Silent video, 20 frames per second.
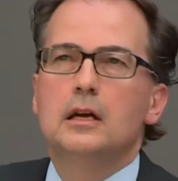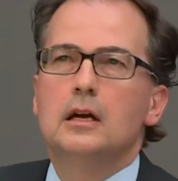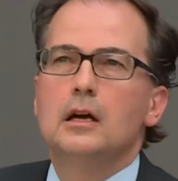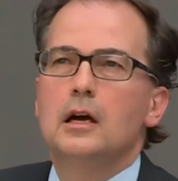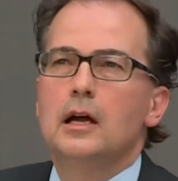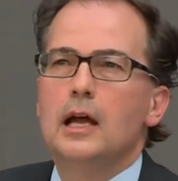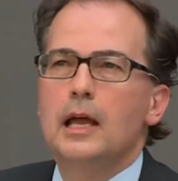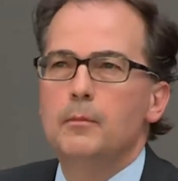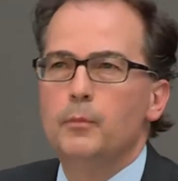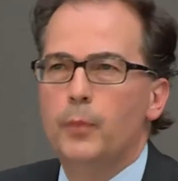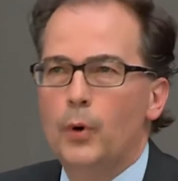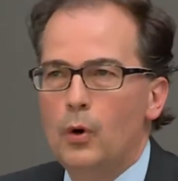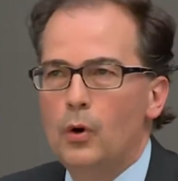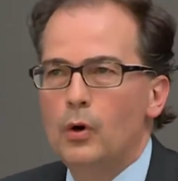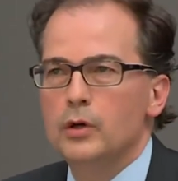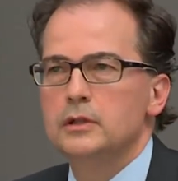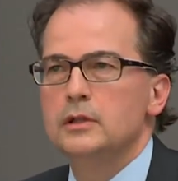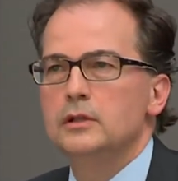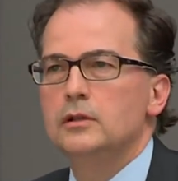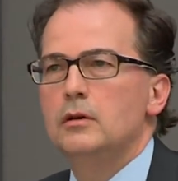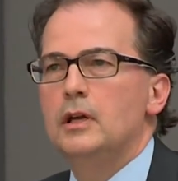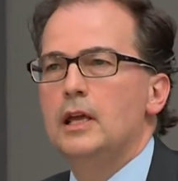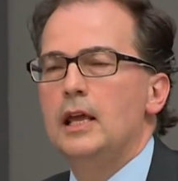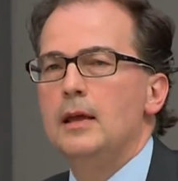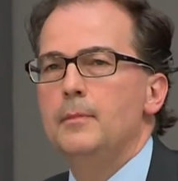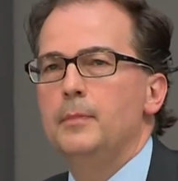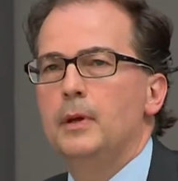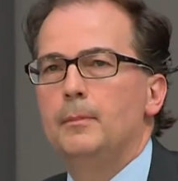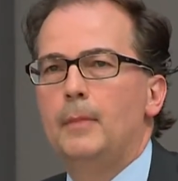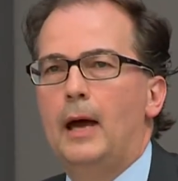important to
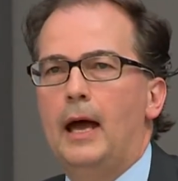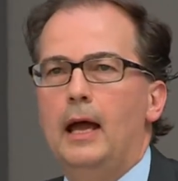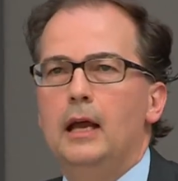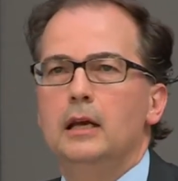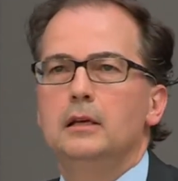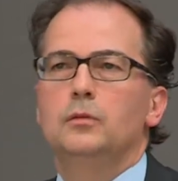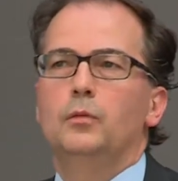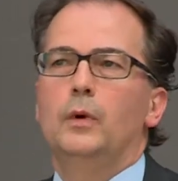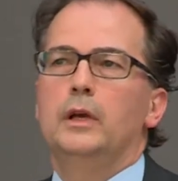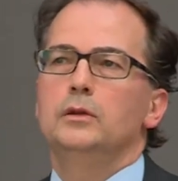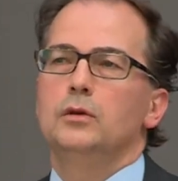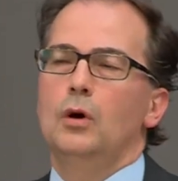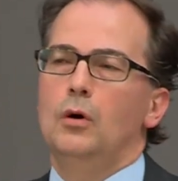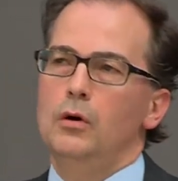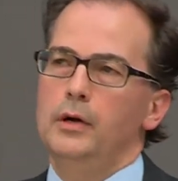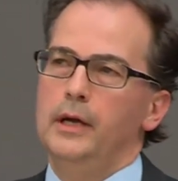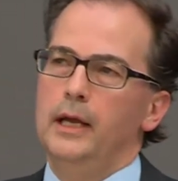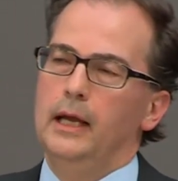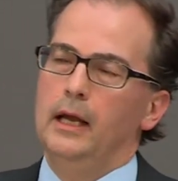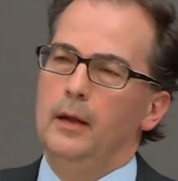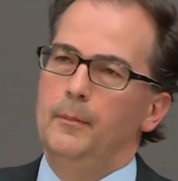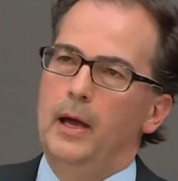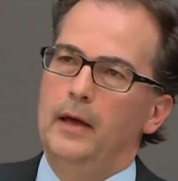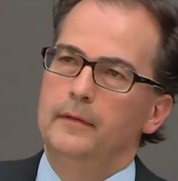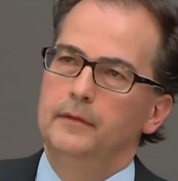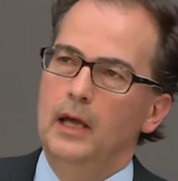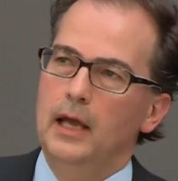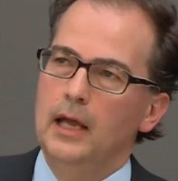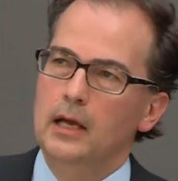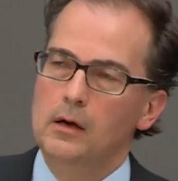keep in mind when talking about
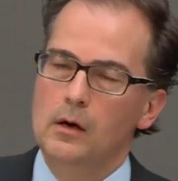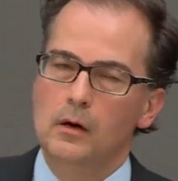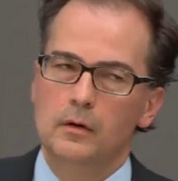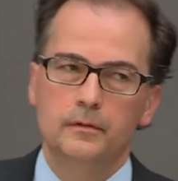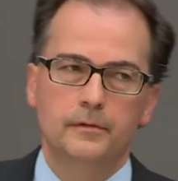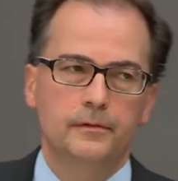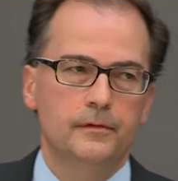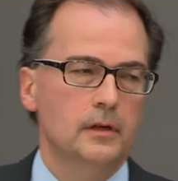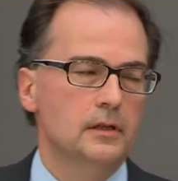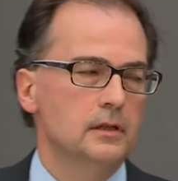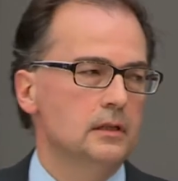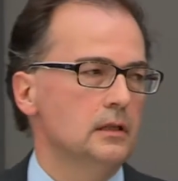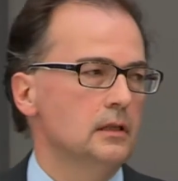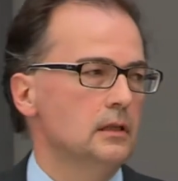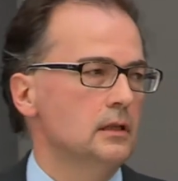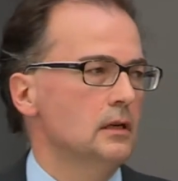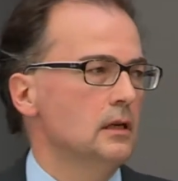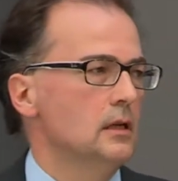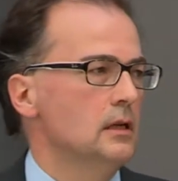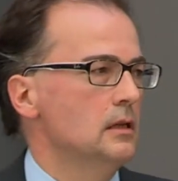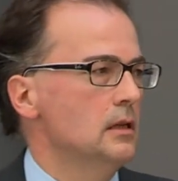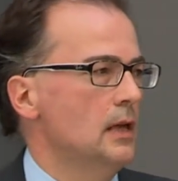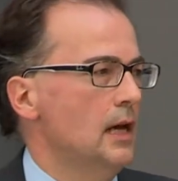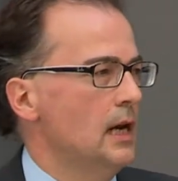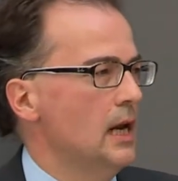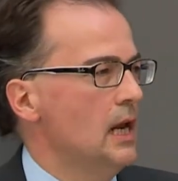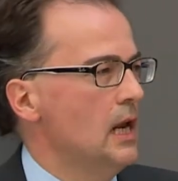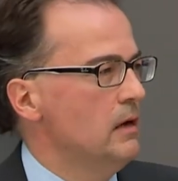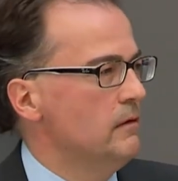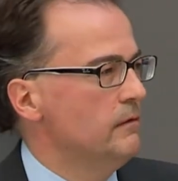the Hague Conference that
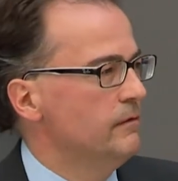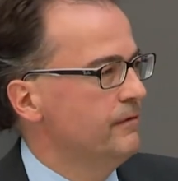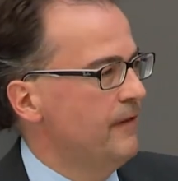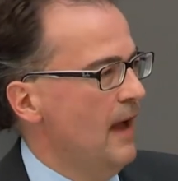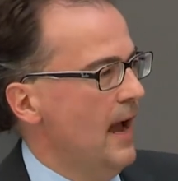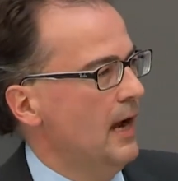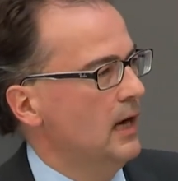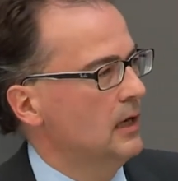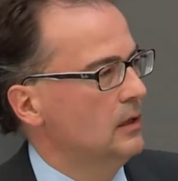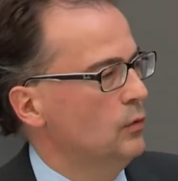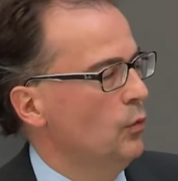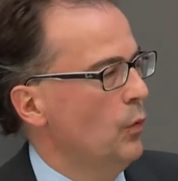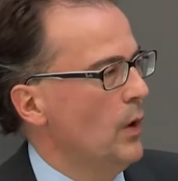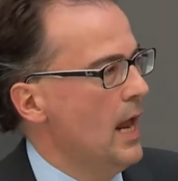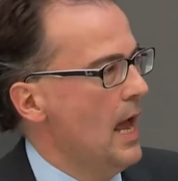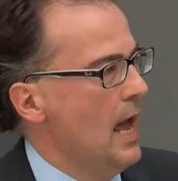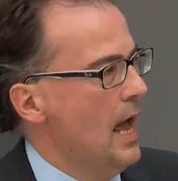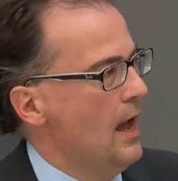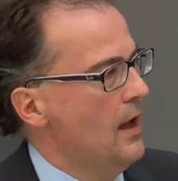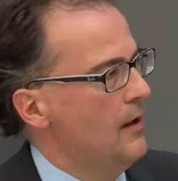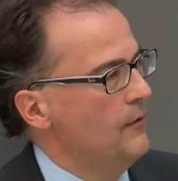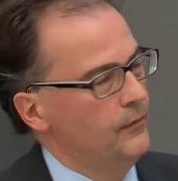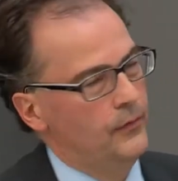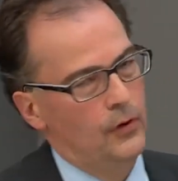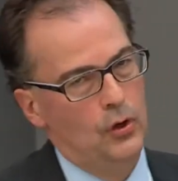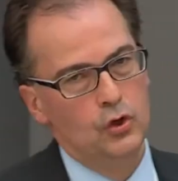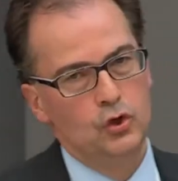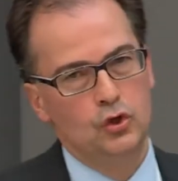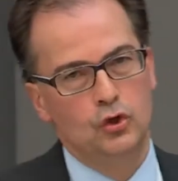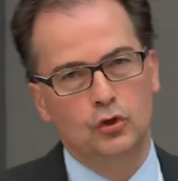in fact we have
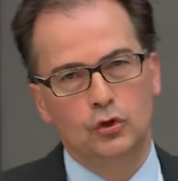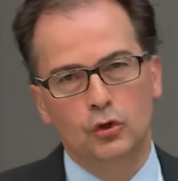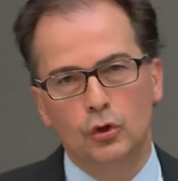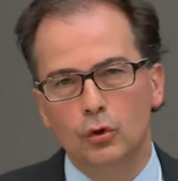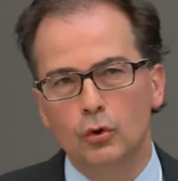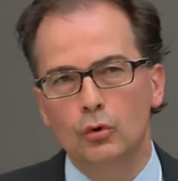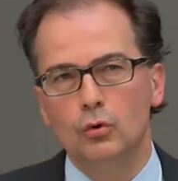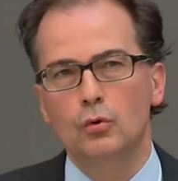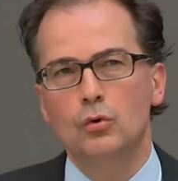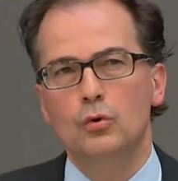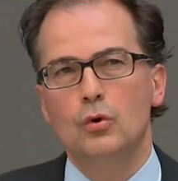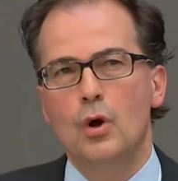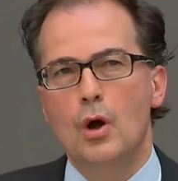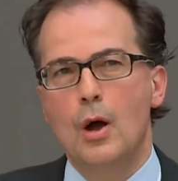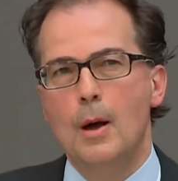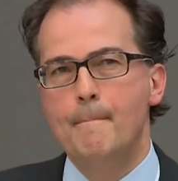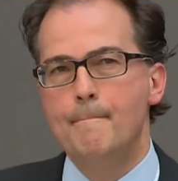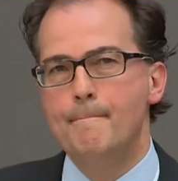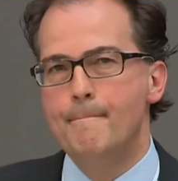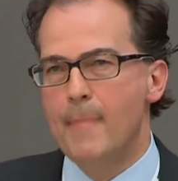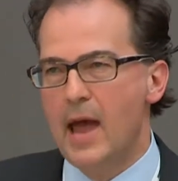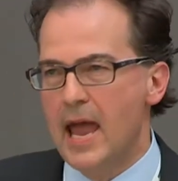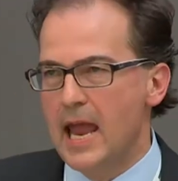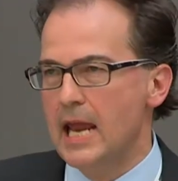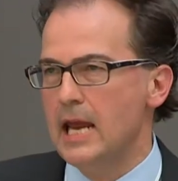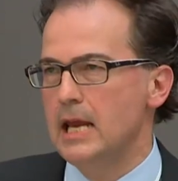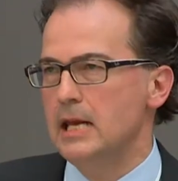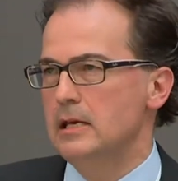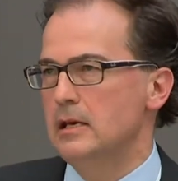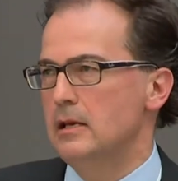two
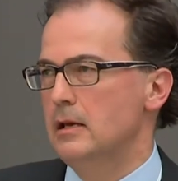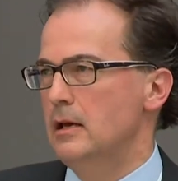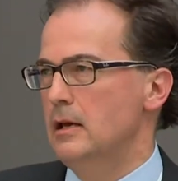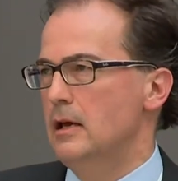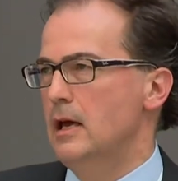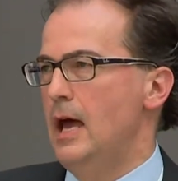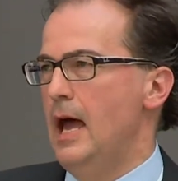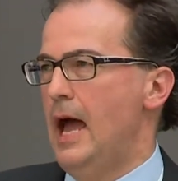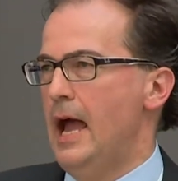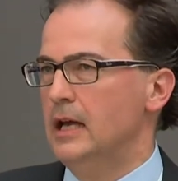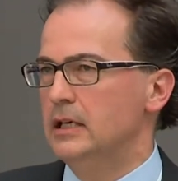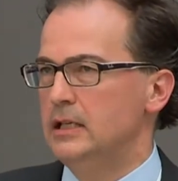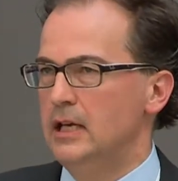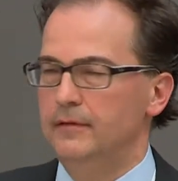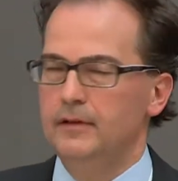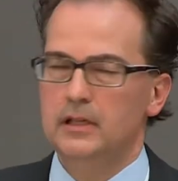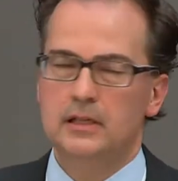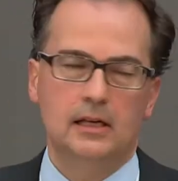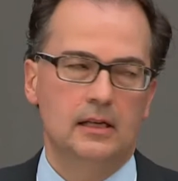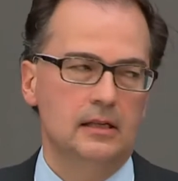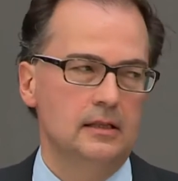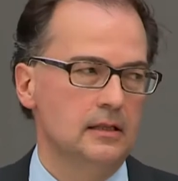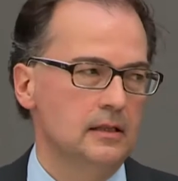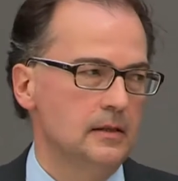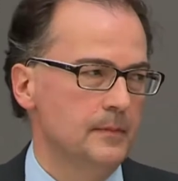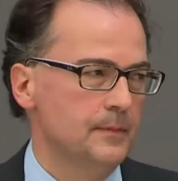main activities.